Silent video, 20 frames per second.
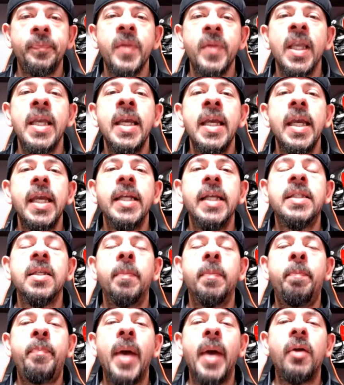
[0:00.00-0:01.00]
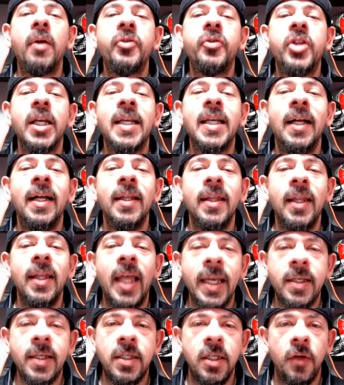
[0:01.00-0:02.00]
It's about the
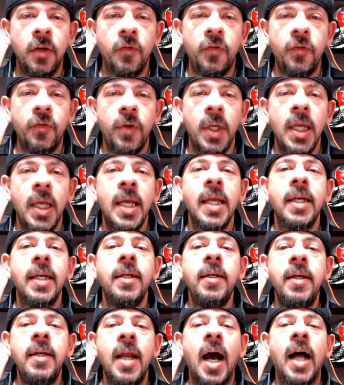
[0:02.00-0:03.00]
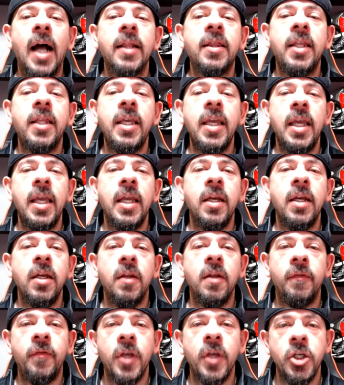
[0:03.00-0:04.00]
collective, not the
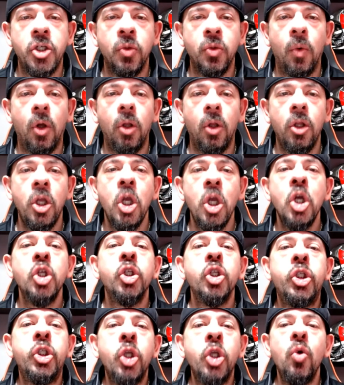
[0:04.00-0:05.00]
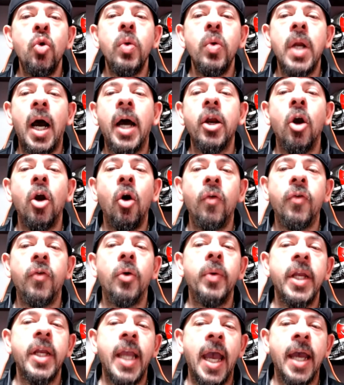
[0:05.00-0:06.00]
individual. Do not
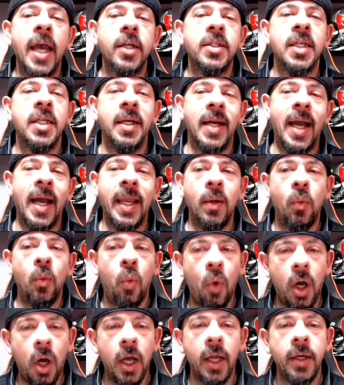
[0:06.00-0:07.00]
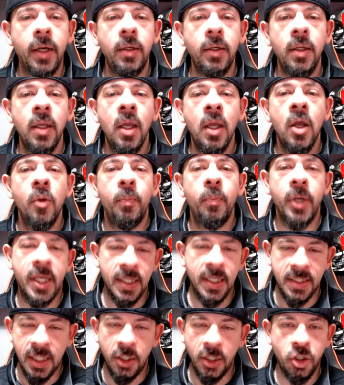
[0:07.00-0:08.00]
overreact to night one because they
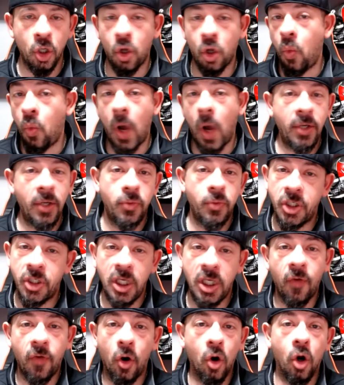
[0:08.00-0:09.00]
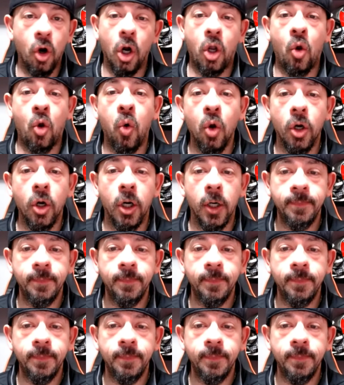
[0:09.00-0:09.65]
took a wide receiver or a corner